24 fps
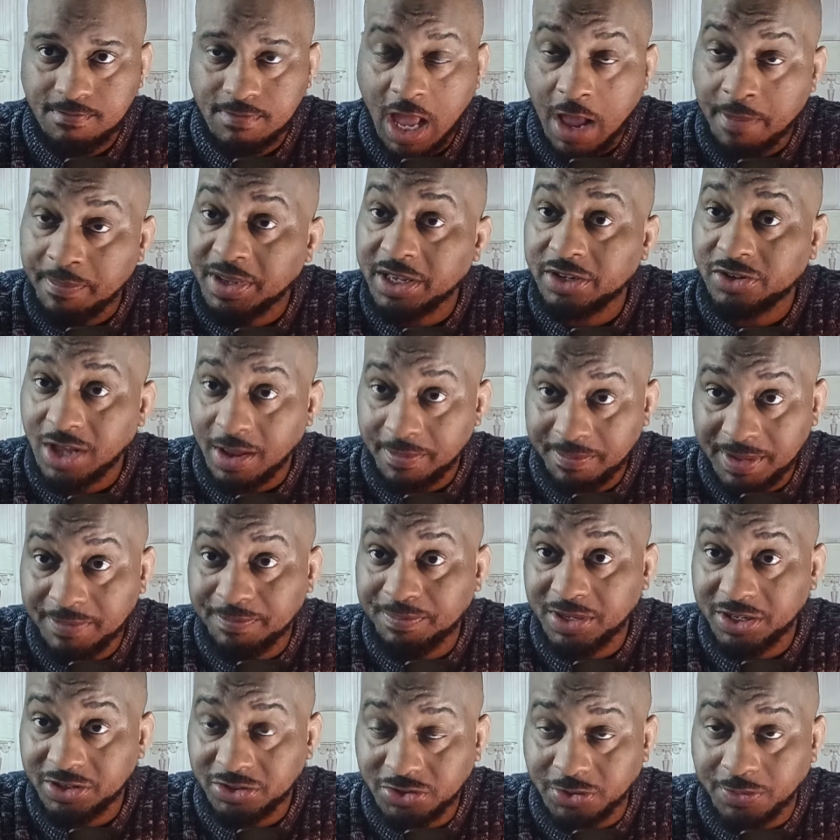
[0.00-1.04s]
I've been
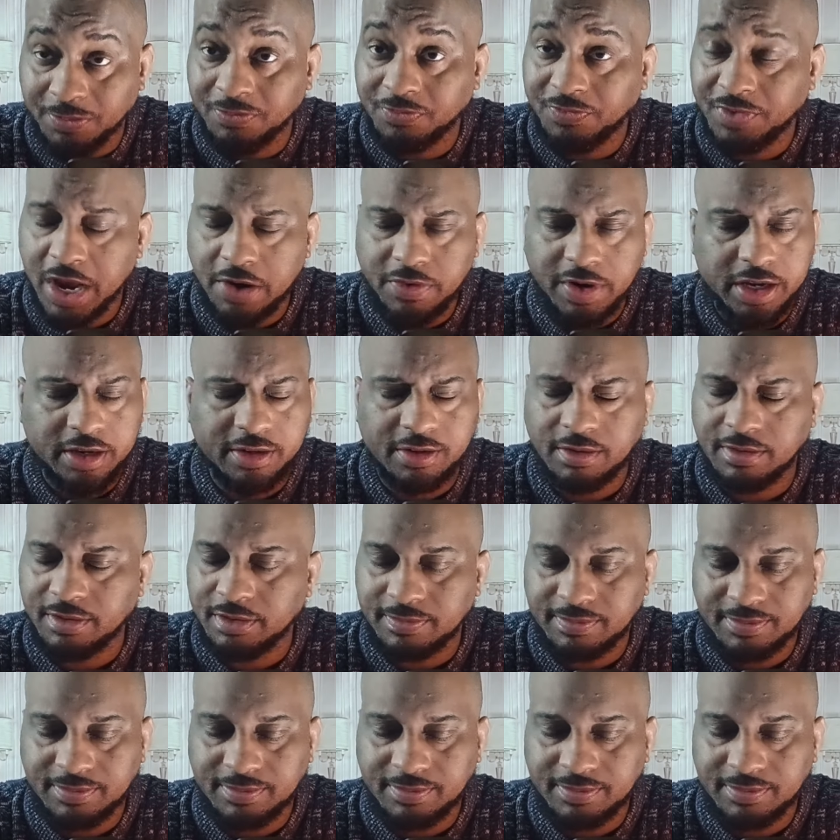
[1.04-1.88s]
putting some very